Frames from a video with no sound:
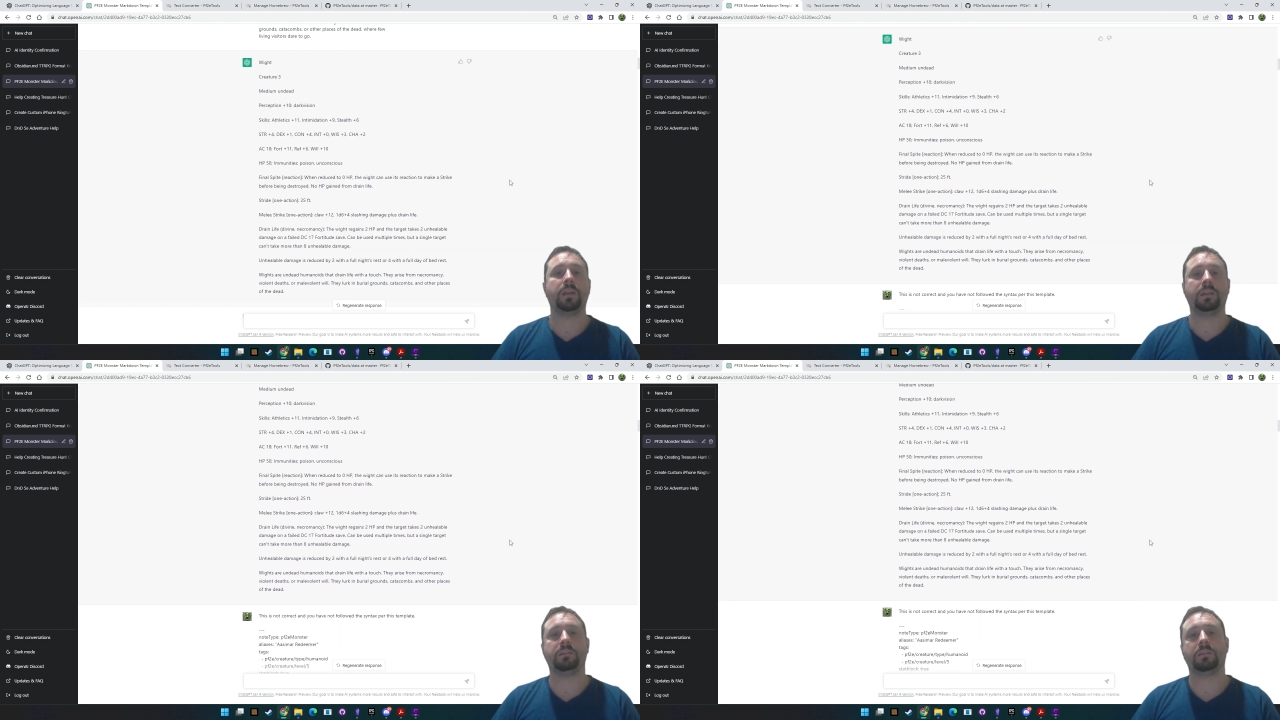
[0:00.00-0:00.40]

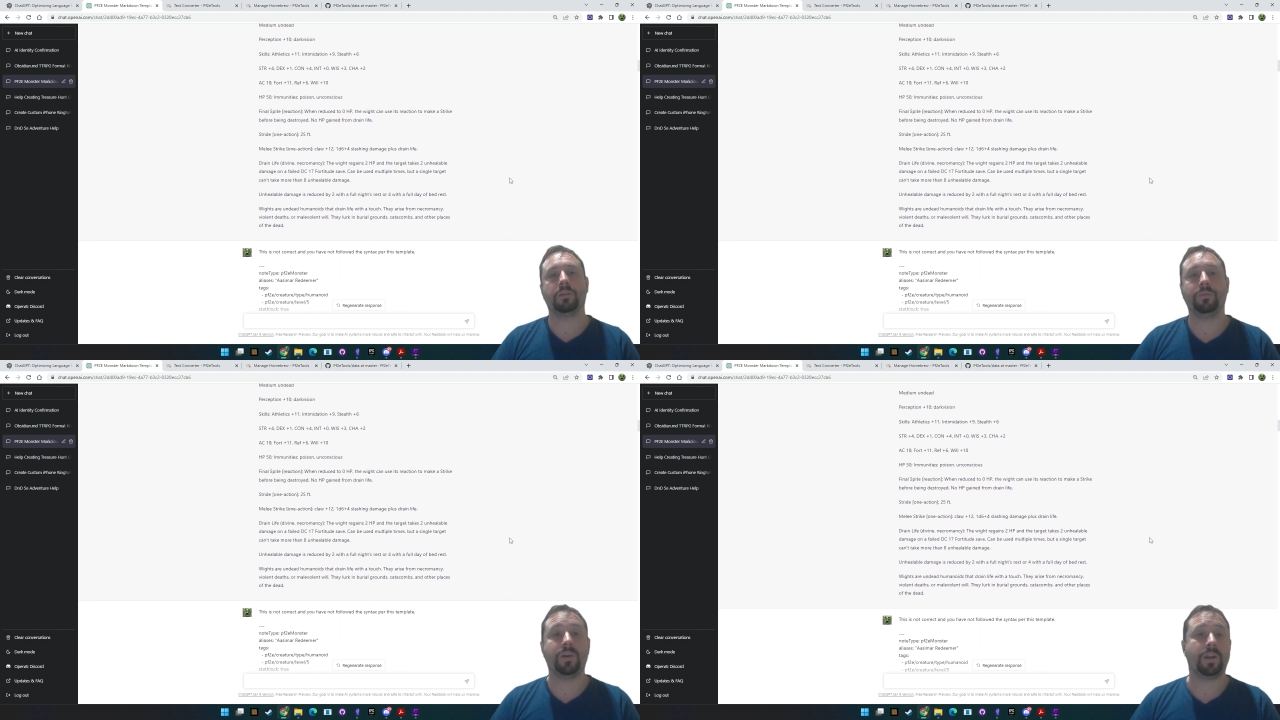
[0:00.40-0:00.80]
it
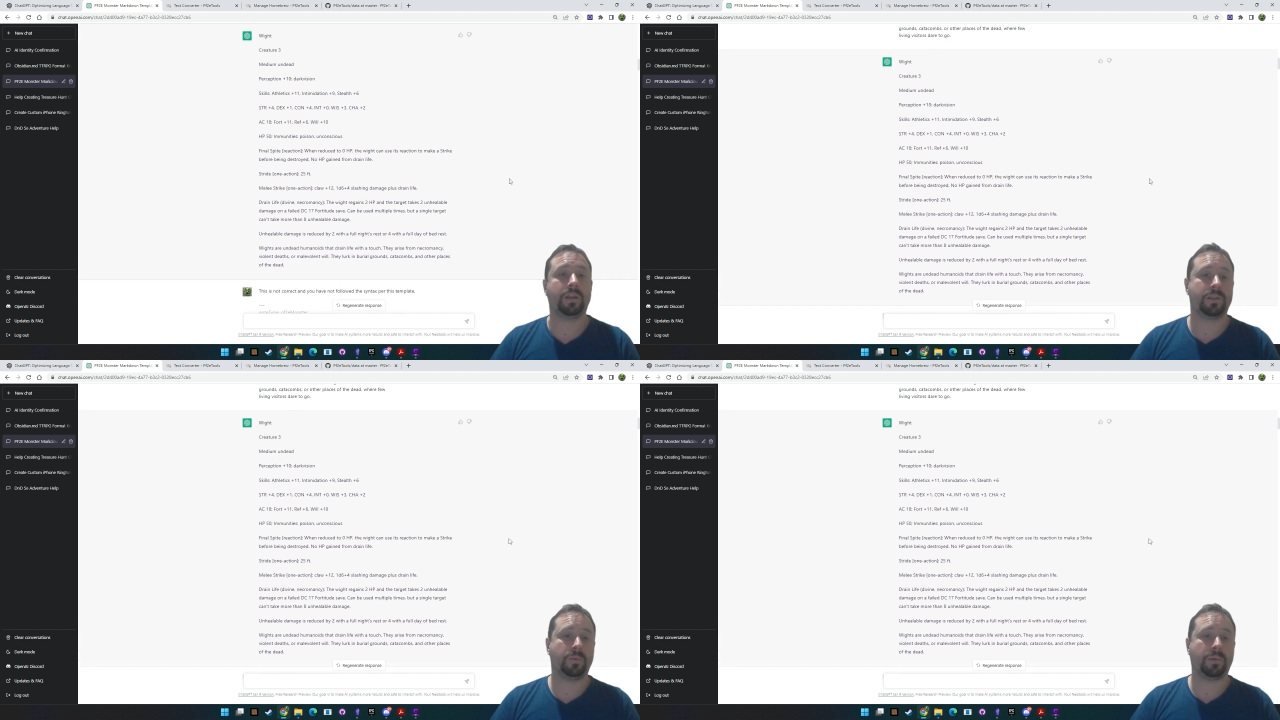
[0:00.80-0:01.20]
converted
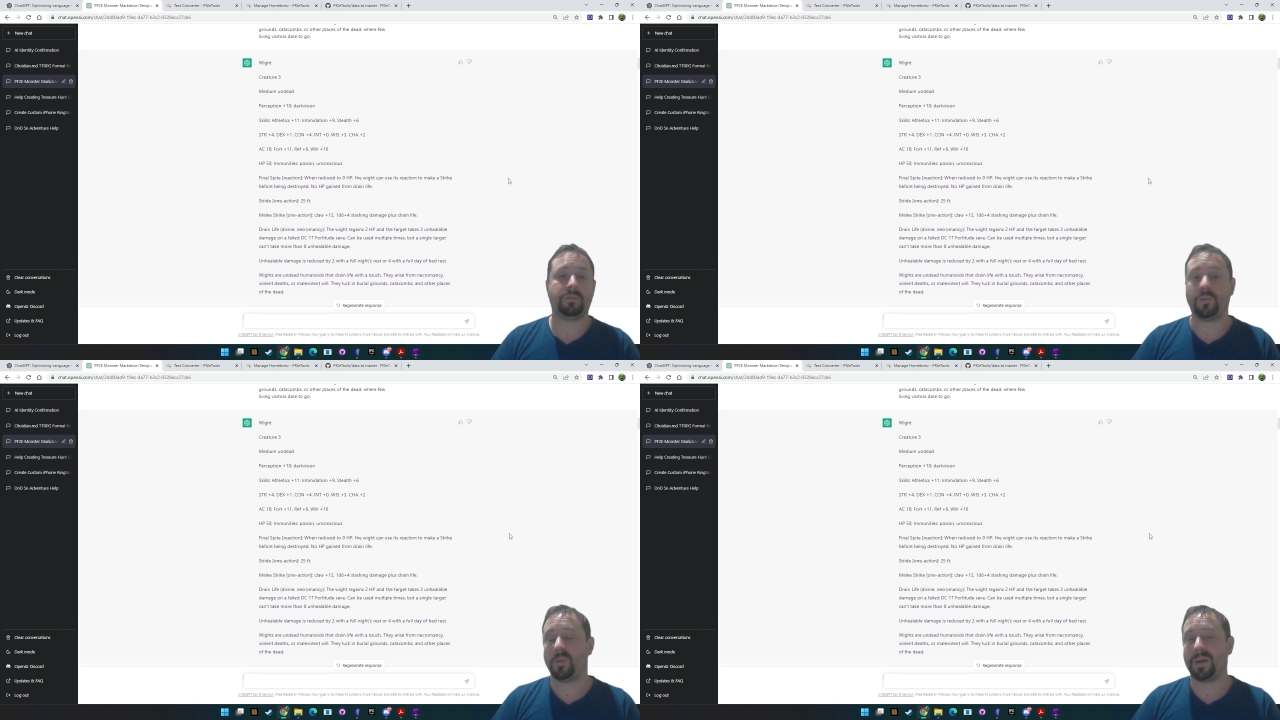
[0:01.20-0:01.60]
it to a
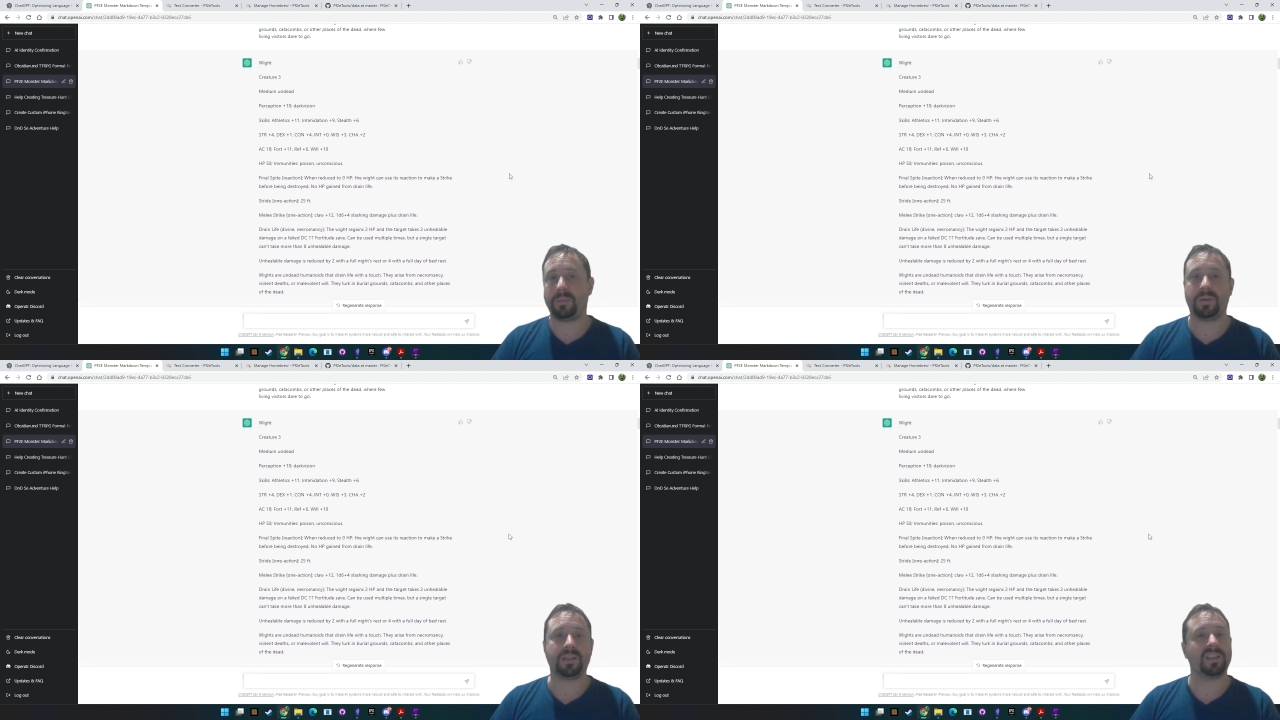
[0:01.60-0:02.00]
format,
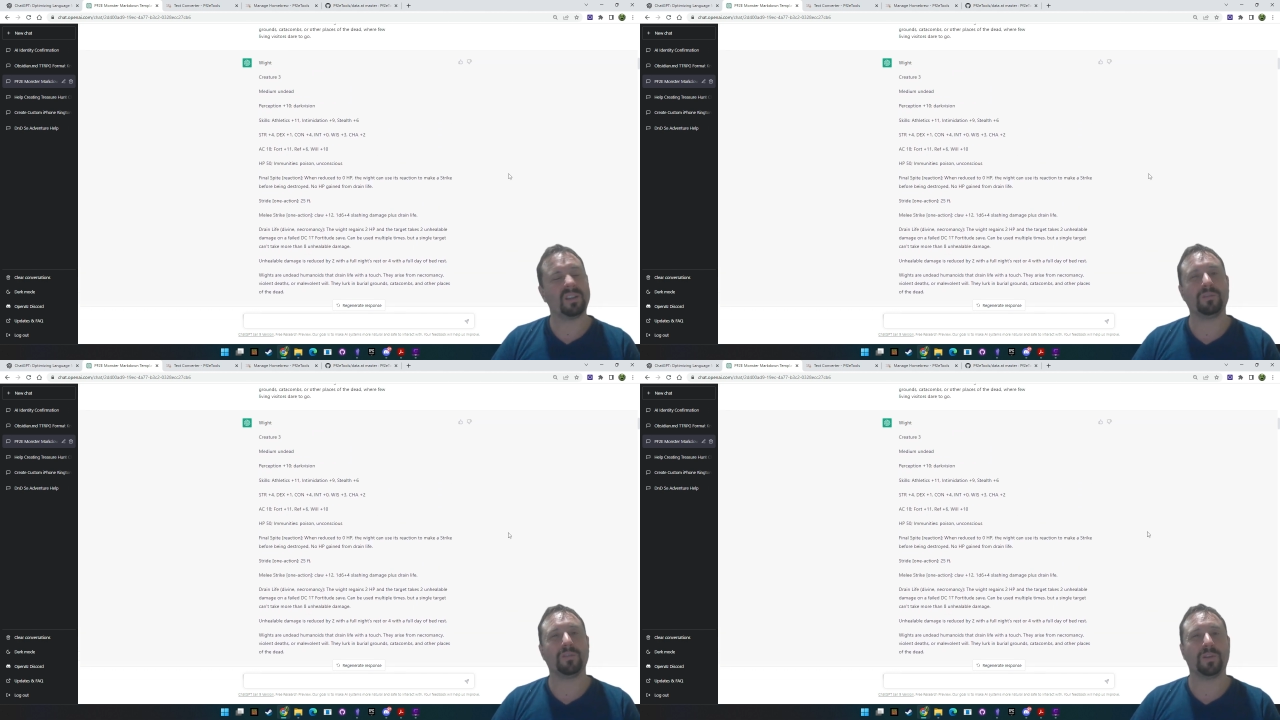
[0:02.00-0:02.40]
but it didn't
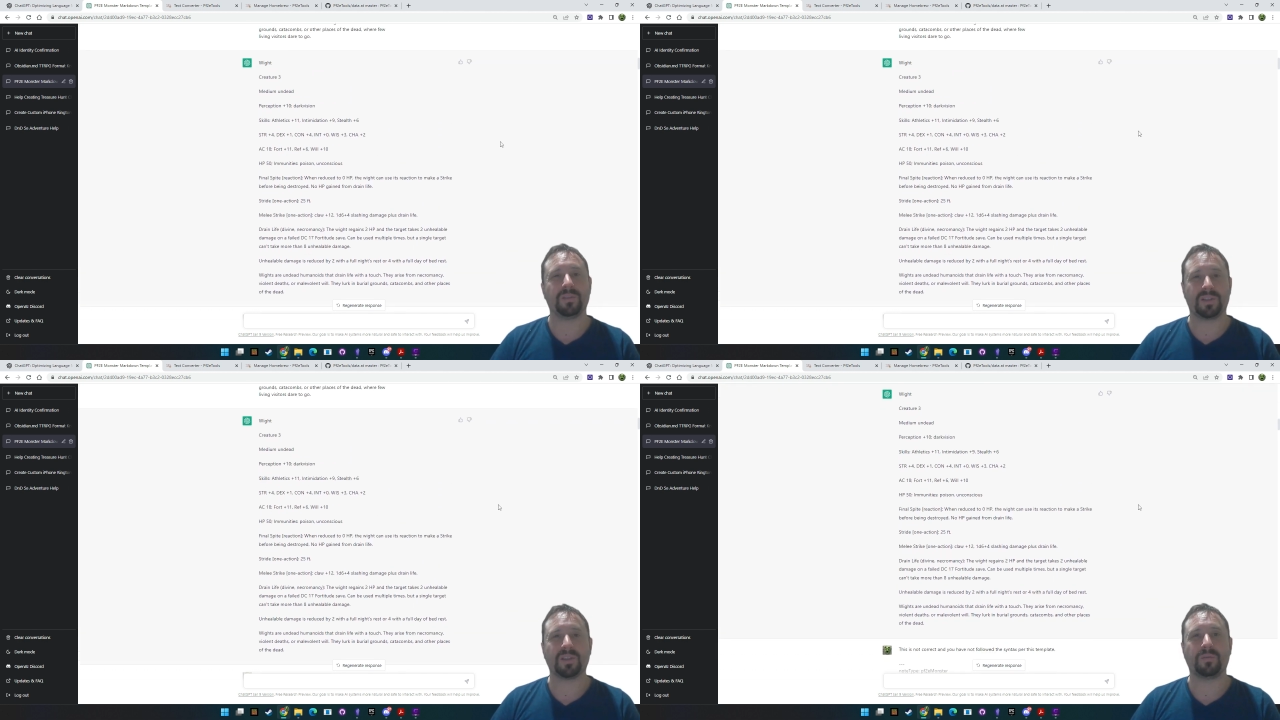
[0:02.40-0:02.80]
convert
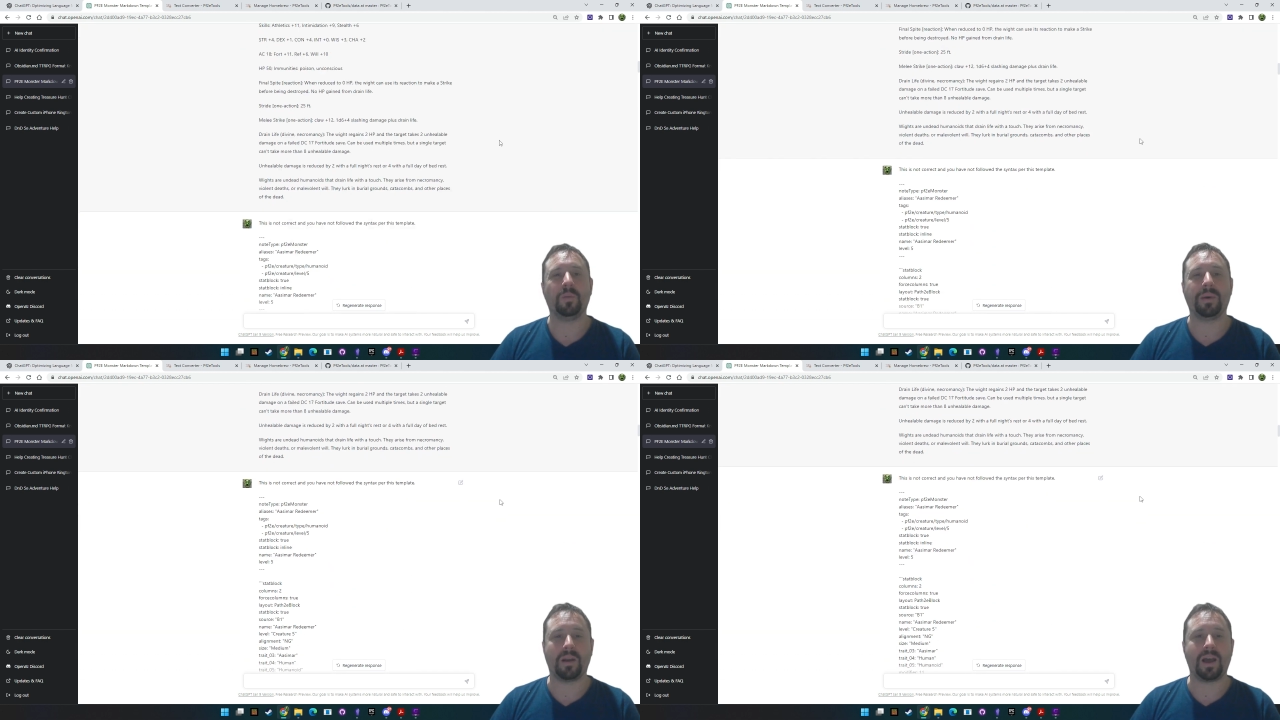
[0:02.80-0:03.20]
it to the
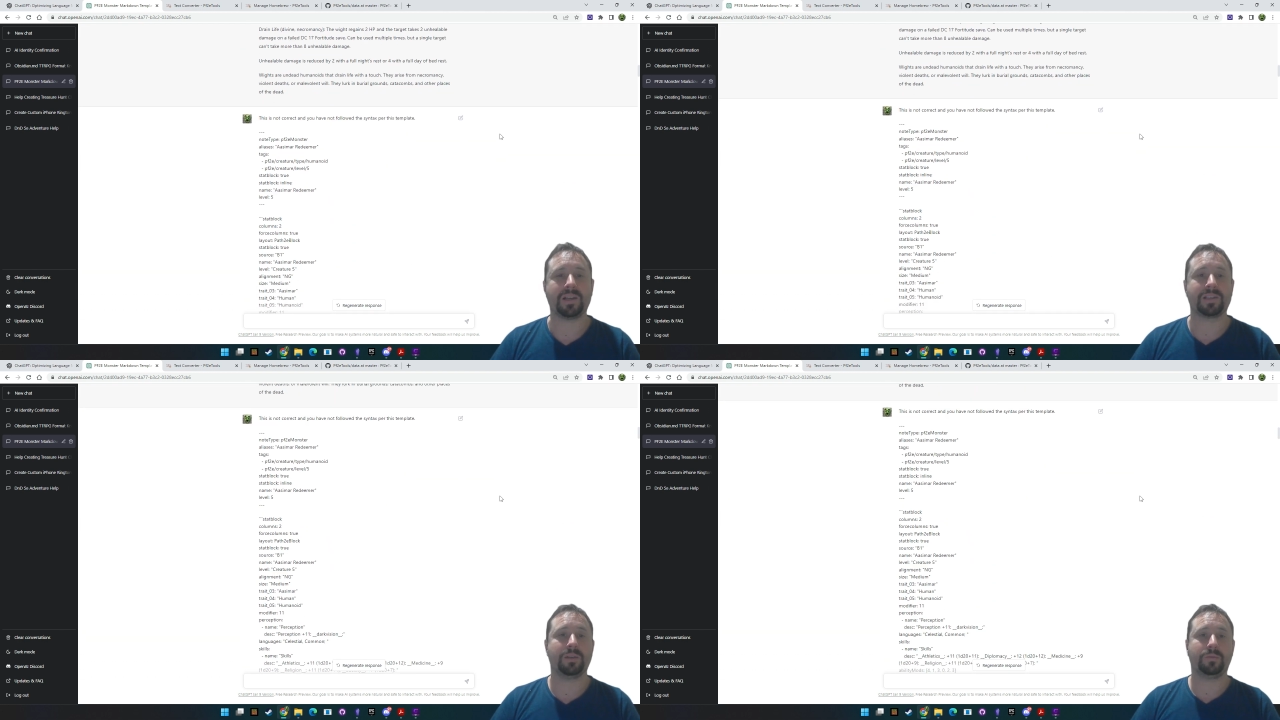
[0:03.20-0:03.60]
format I
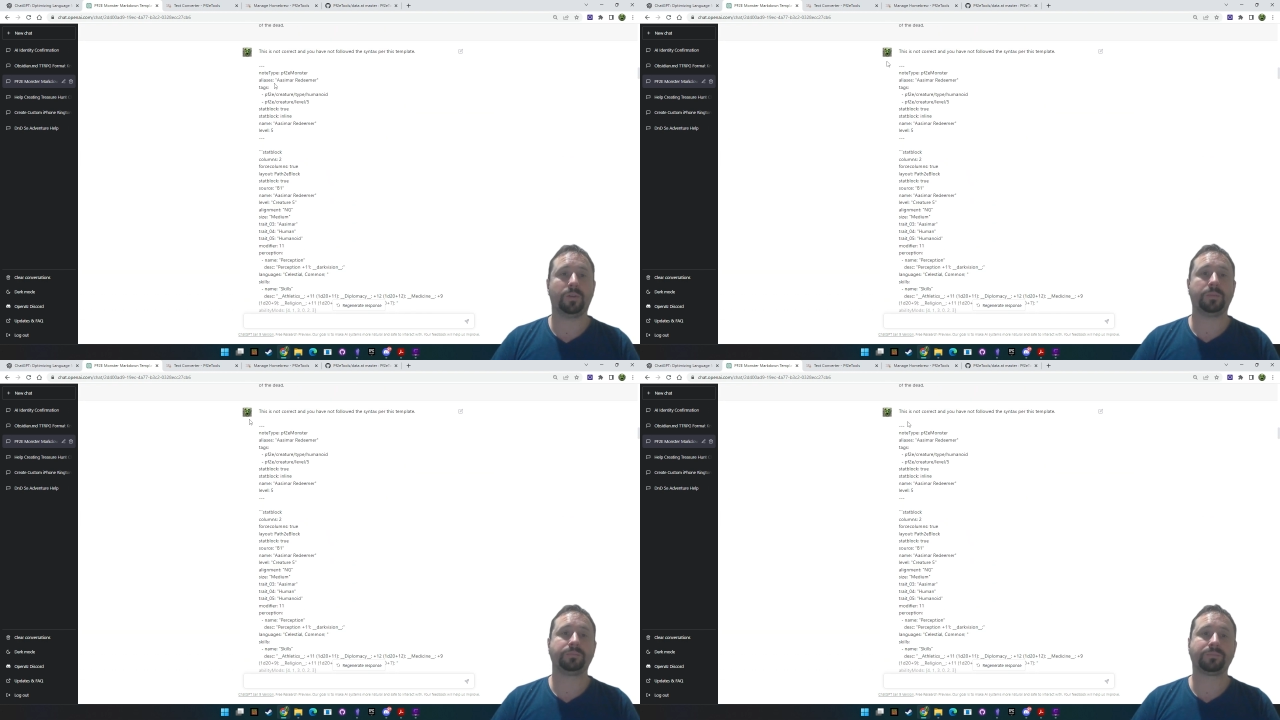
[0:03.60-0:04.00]
asked it for.